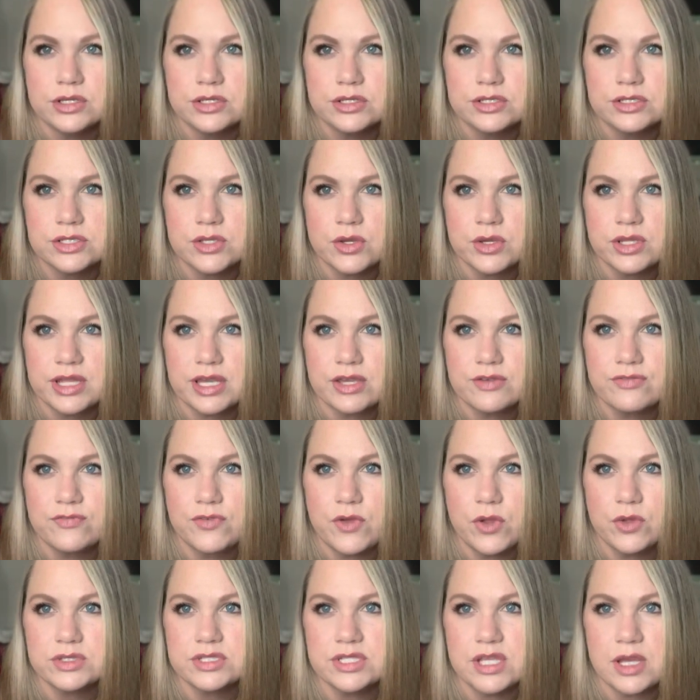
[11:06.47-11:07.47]
So it like
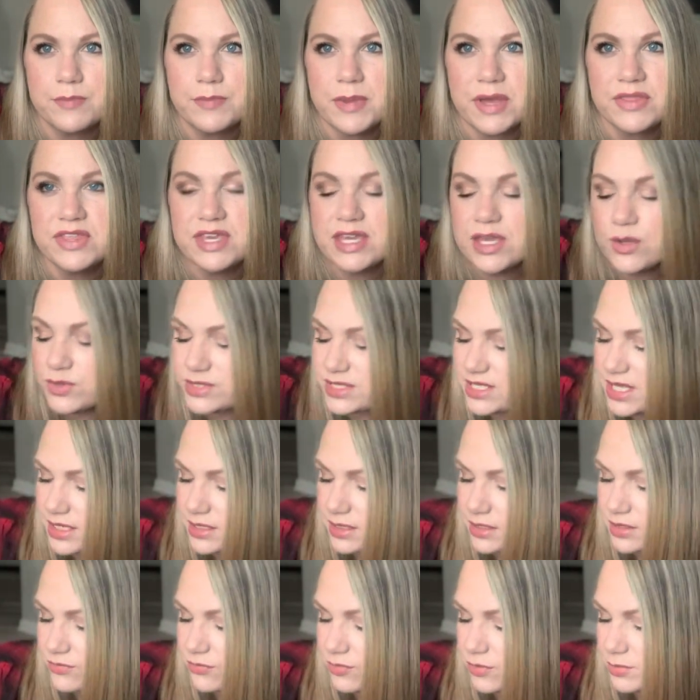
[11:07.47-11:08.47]
folds up. I think it was
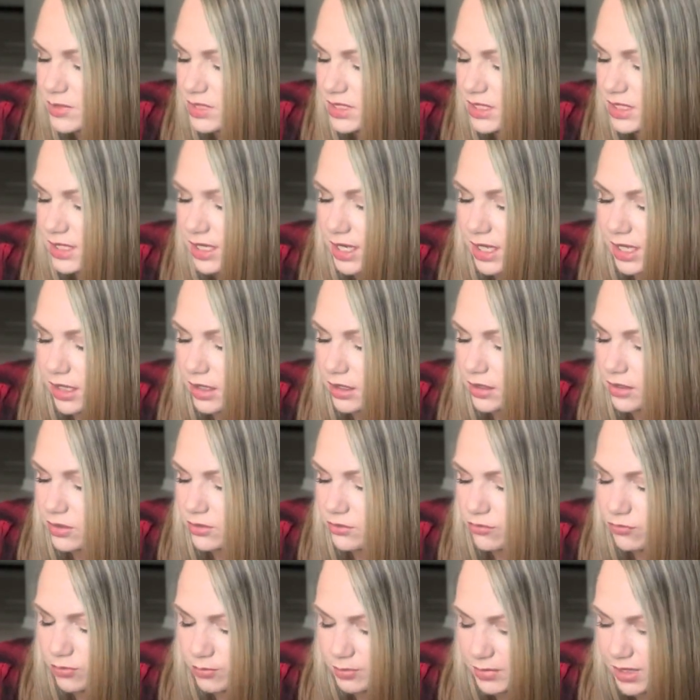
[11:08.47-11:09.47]
like from Clinique
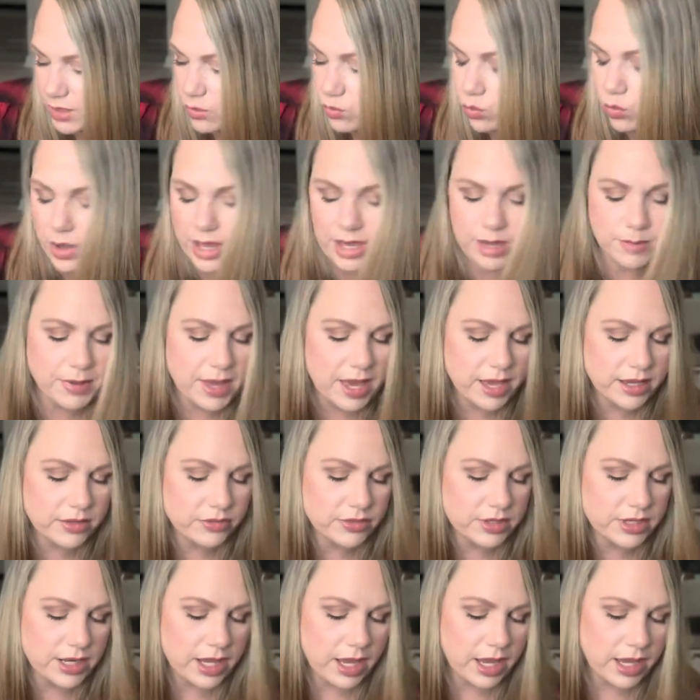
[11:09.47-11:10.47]
from like way back in
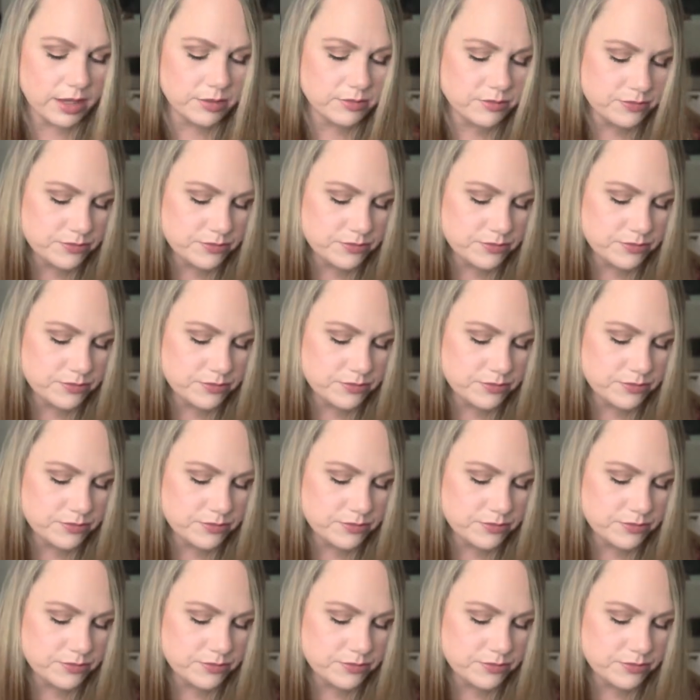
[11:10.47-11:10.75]
the day.